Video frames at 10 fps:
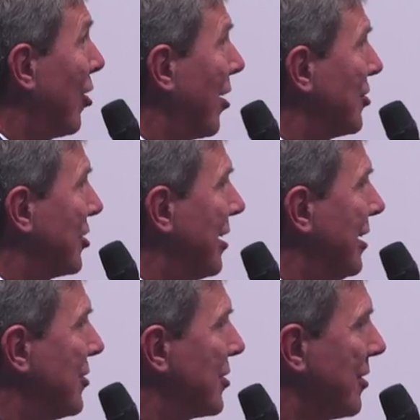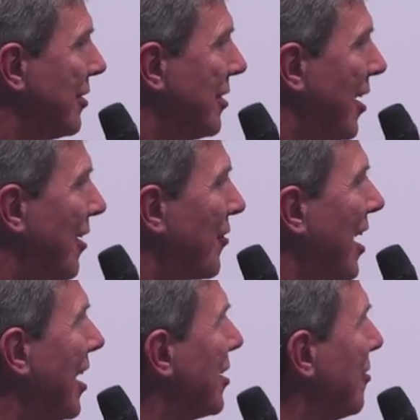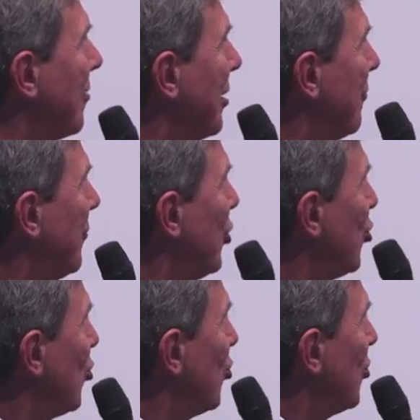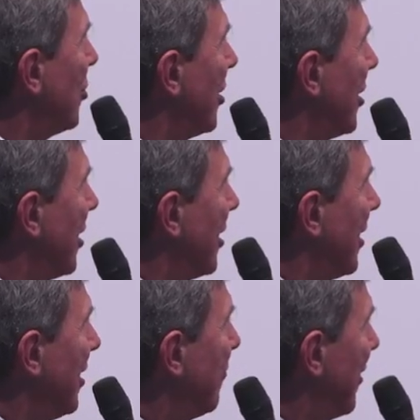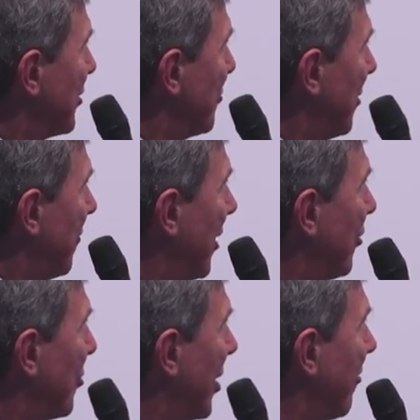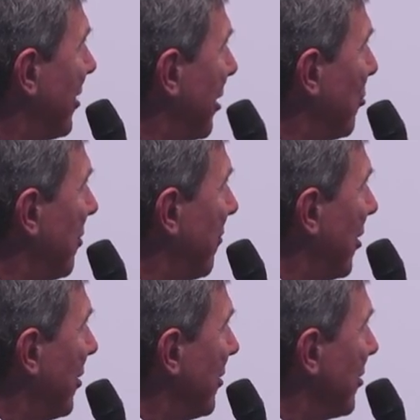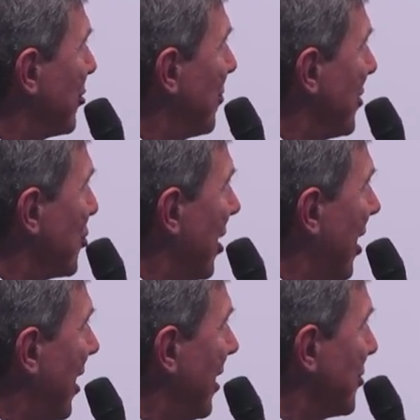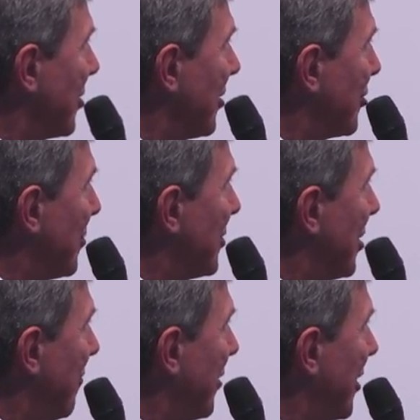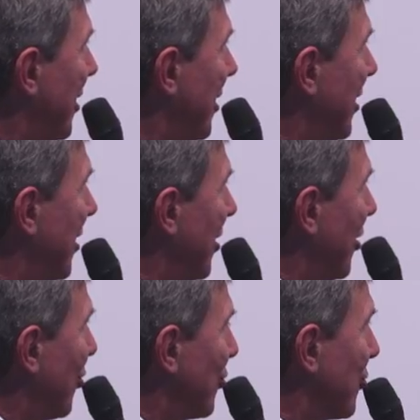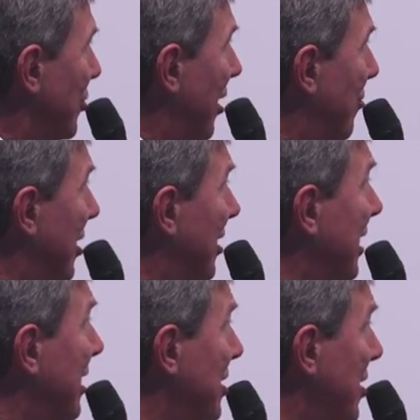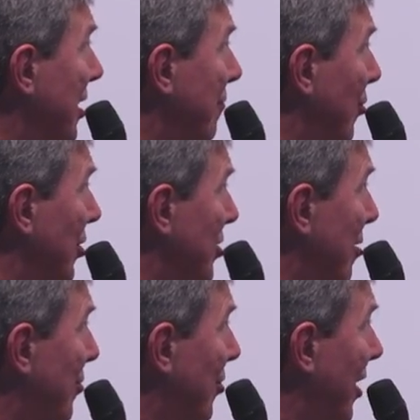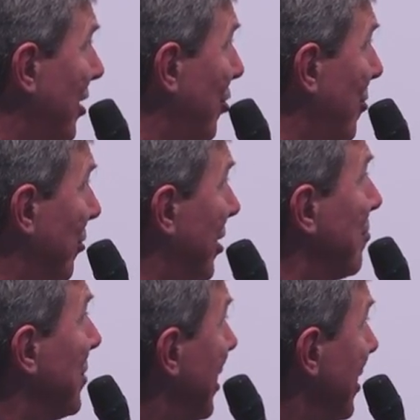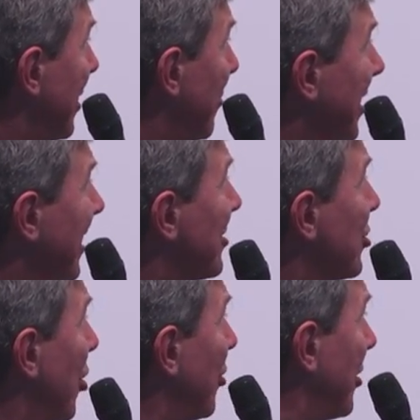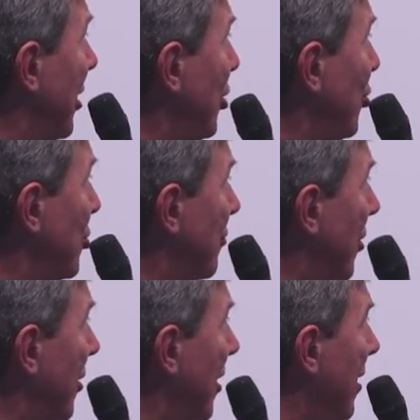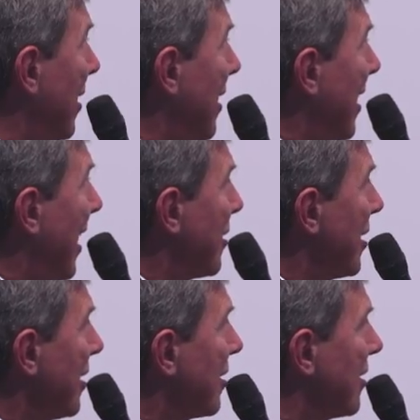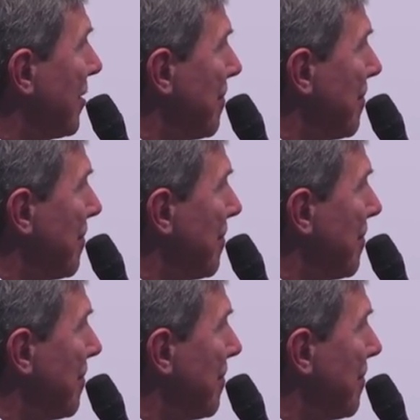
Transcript: knowledge at least, there are relatively few investment fund or private equity fund specialized specifically on sustainability. In Italy, for example, I know about Ambienta, but it's not a huge fund. I think,